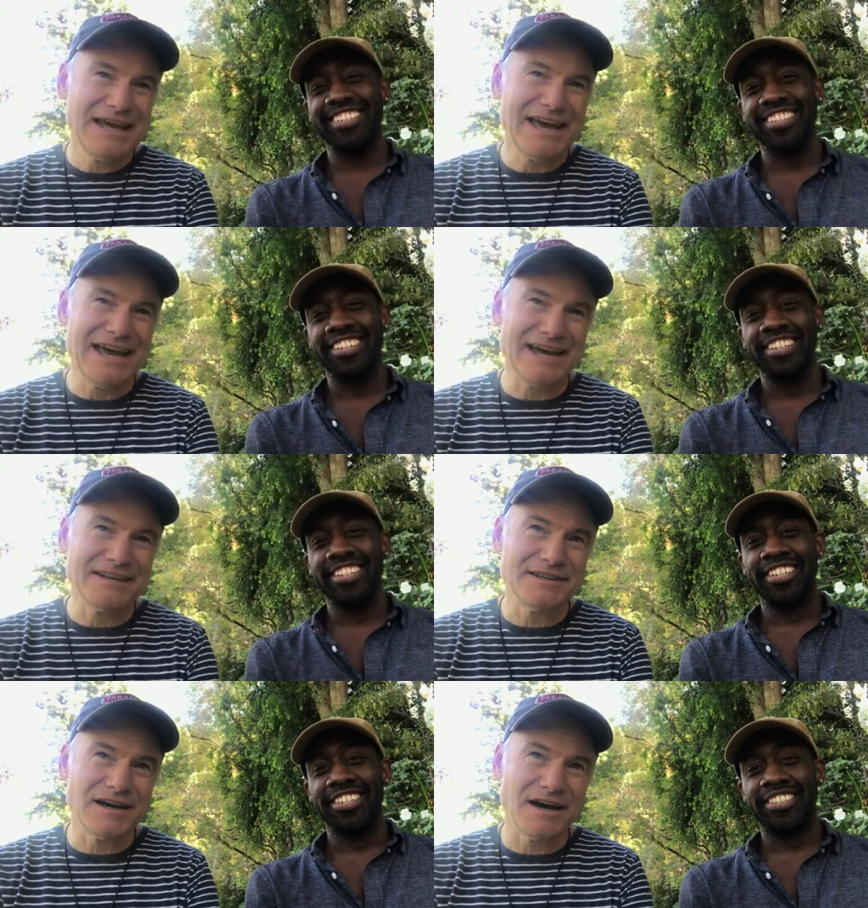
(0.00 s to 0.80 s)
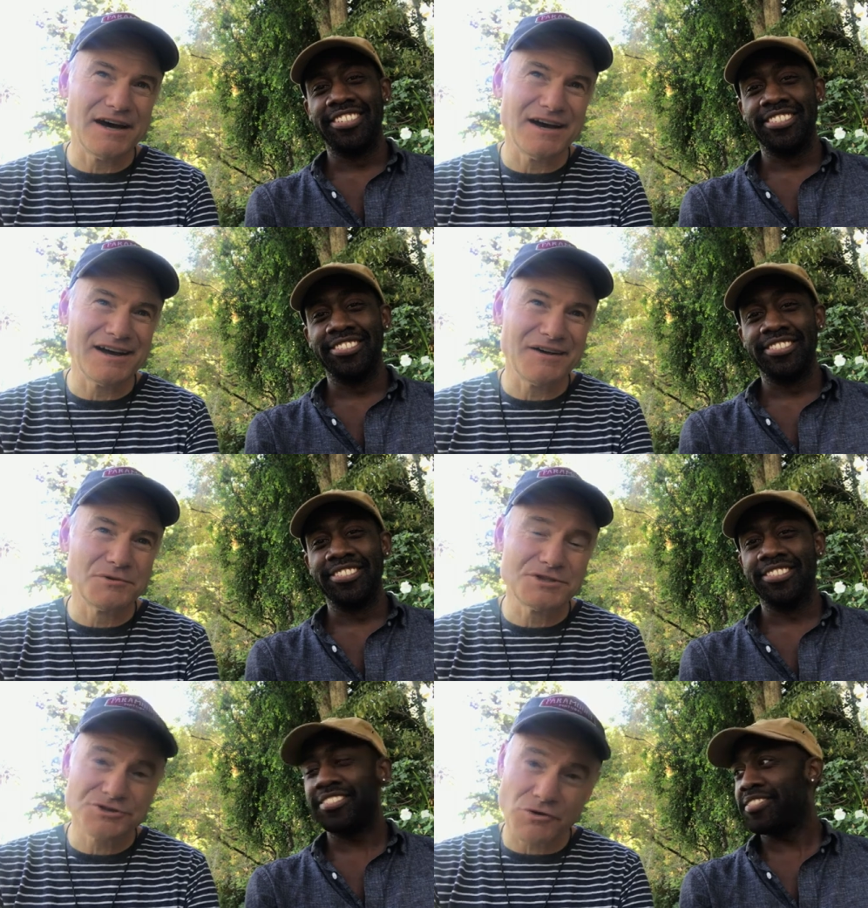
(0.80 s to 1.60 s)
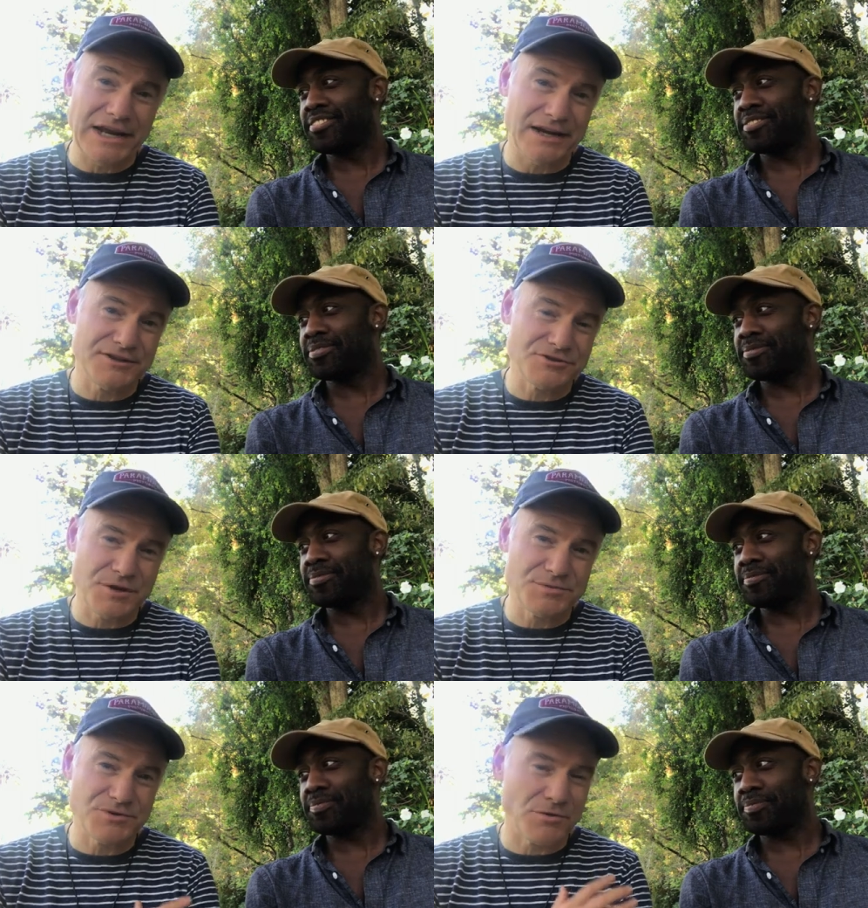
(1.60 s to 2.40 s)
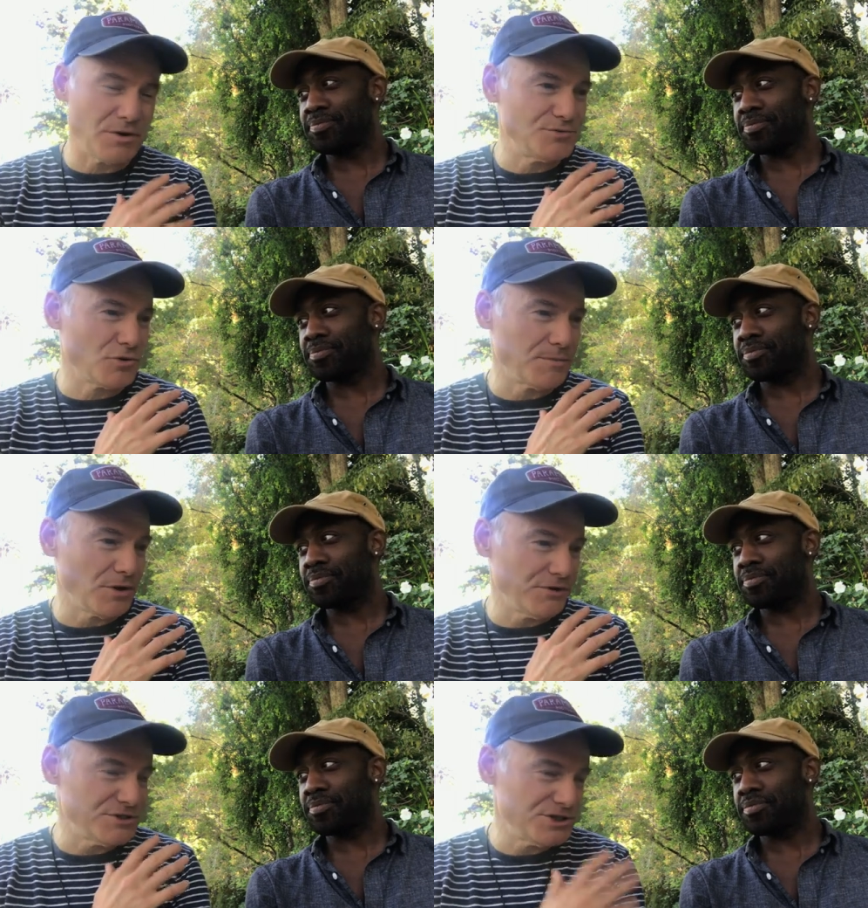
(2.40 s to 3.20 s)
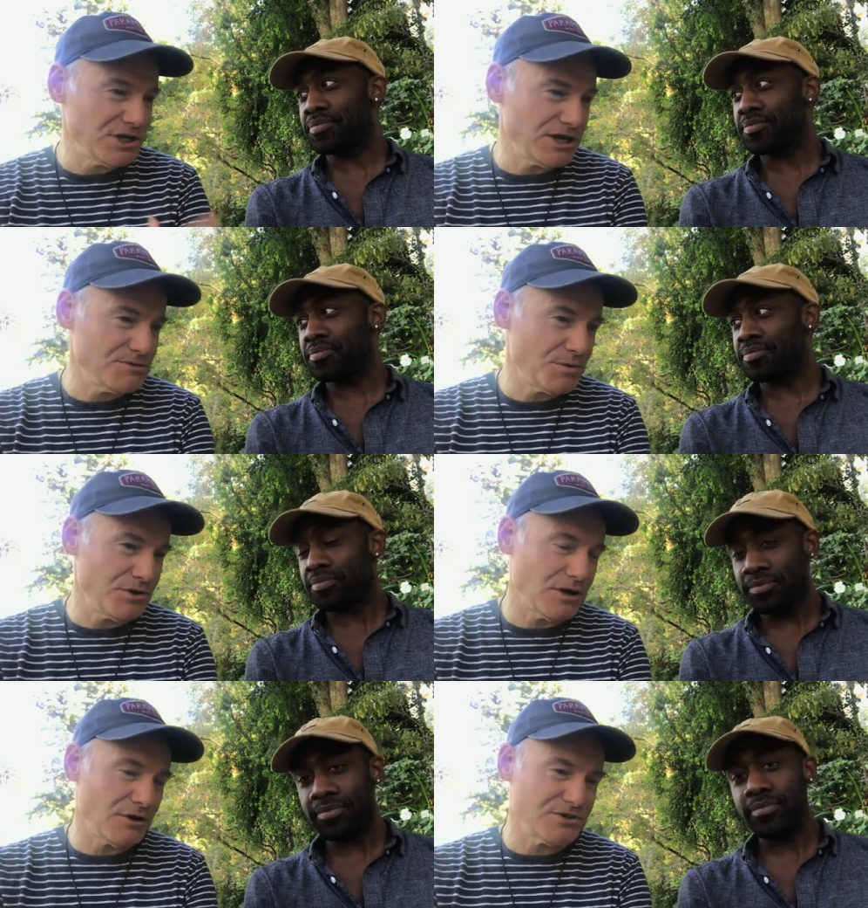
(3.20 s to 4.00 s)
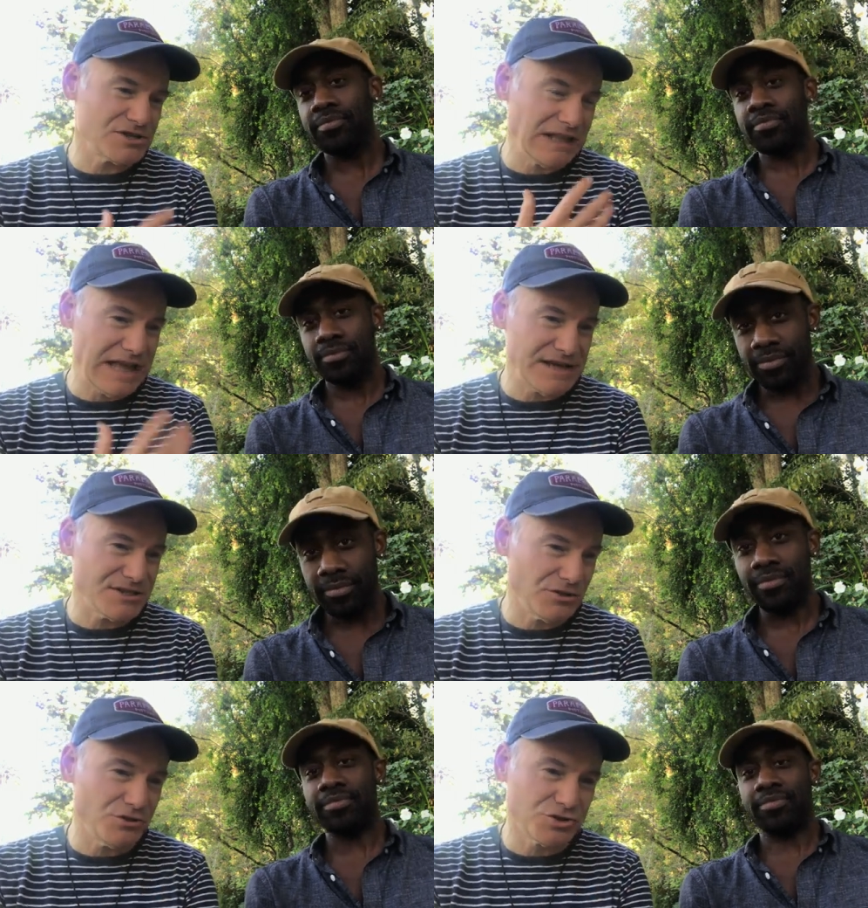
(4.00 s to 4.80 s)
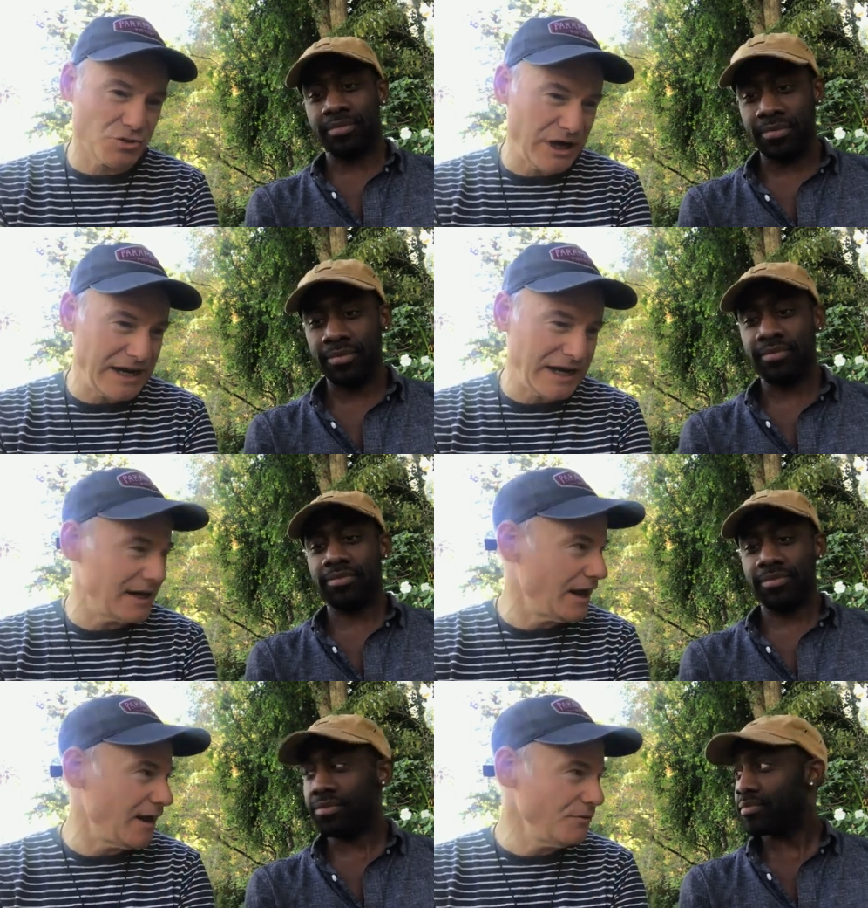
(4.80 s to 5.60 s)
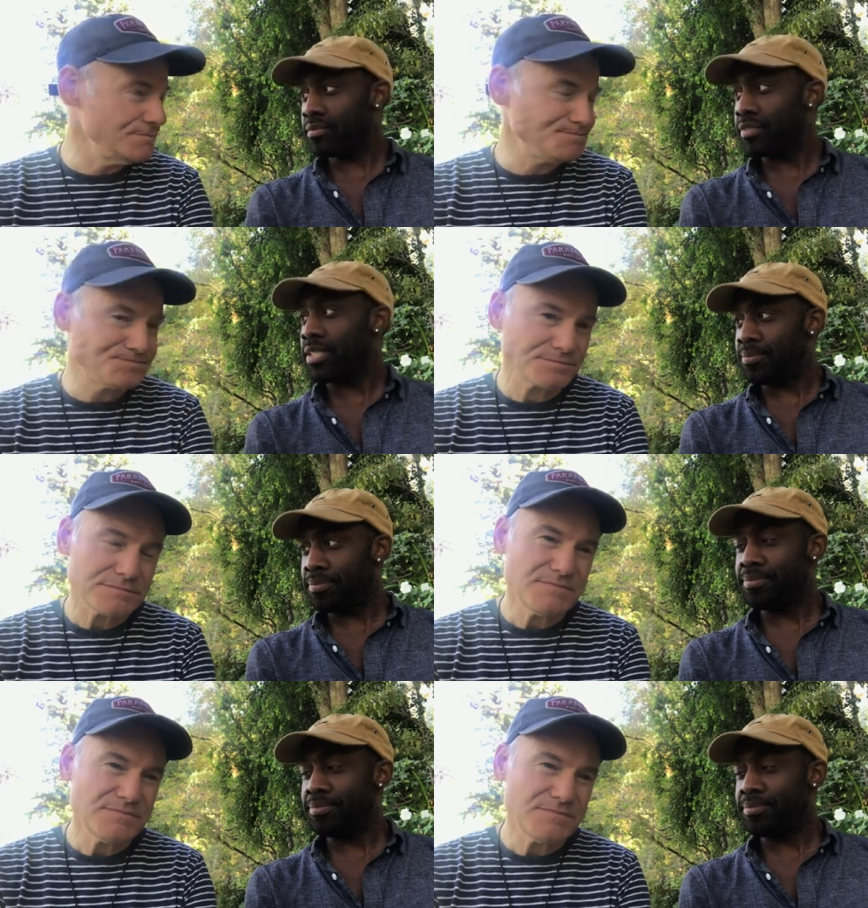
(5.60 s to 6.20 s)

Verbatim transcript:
Speaker 1: and uh, which is great. And so he absor absorbed all this Shakespeare. You had all this classical training now. Yeah.